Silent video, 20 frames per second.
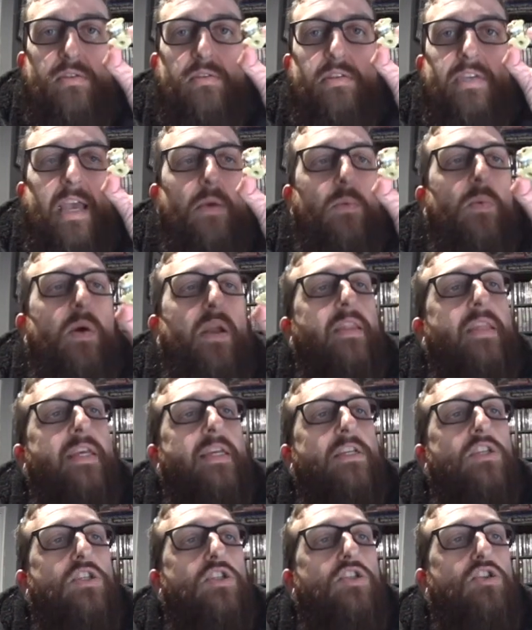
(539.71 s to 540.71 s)
to get one of
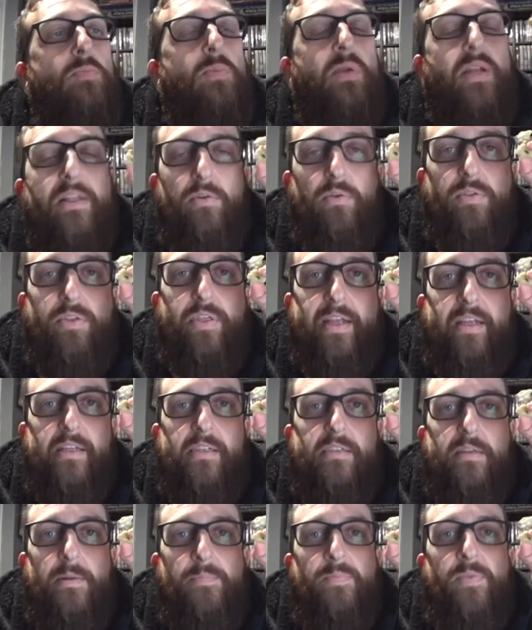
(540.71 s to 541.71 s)
these stupid little
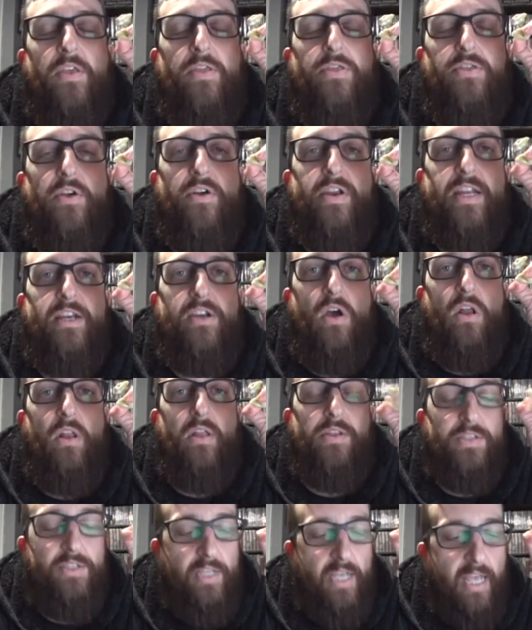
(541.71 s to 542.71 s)
things.
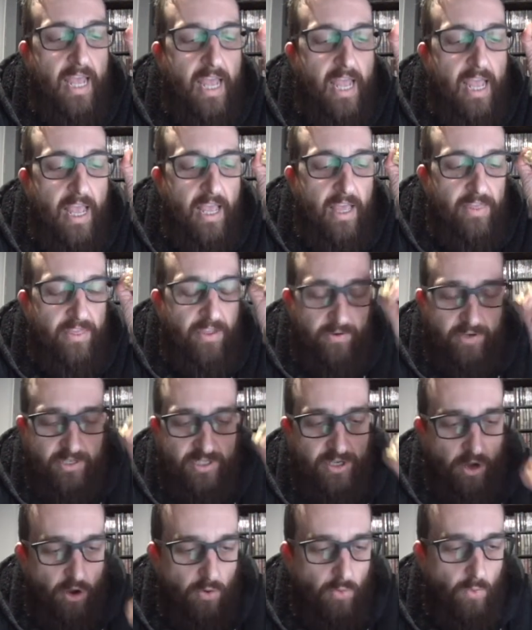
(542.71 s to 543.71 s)
$30. There is
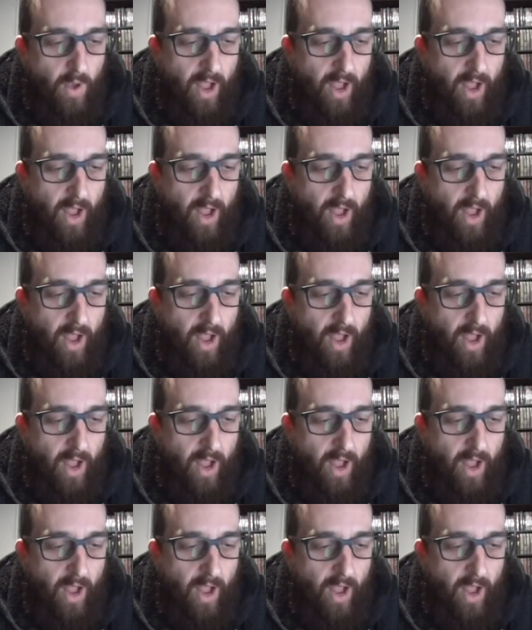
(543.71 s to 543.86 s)
no